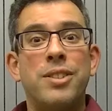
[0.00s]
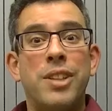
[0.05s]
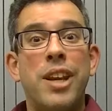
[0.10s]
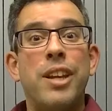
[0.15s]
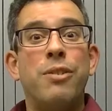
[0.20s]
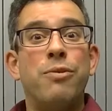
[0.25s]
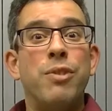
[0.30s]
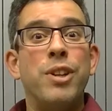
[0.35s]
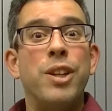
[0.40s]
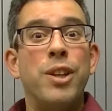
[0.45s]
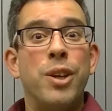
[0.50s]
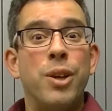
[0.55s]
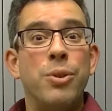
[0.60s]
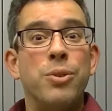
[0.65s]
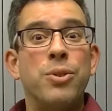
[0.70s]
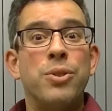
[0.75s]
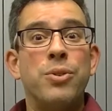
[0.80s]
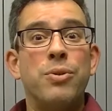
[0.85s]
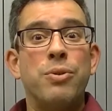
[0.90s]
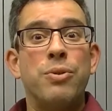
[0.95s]
take
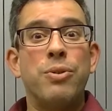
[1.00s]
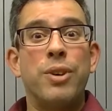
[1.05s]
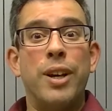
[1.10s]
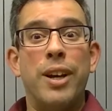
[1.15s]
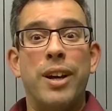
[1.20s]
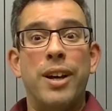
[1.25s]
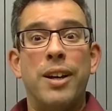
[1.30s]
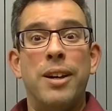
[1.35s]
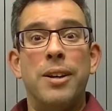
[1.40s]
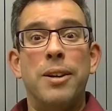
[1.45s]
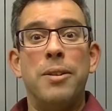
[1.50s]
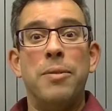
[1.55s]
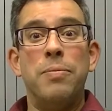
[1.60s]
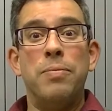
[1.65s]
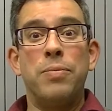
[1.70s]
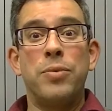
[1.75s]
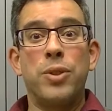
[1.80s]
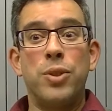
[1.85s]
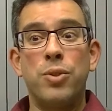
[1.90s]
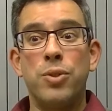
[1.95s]
videos
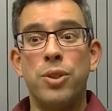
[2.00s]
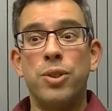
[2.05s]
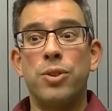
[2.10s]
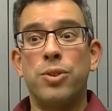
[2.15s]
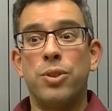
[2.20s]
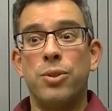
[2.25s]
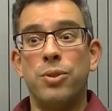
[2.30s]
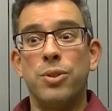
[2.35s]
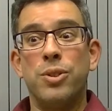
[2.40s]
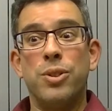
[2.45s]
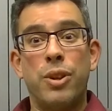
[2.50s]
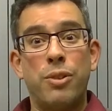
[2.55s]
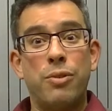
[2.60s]
using drones